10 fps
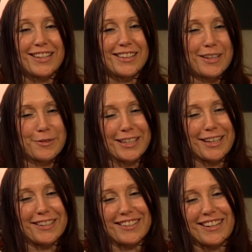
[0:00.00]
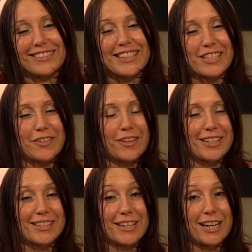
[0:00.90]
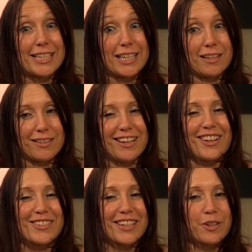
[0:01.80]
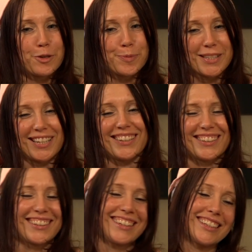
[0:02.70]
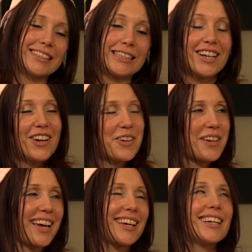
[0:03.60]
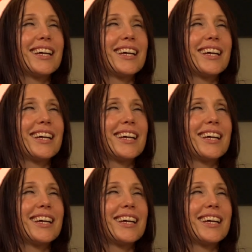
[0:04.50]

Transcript: it was like a list of all the things that I did. I was like, oops. Okay.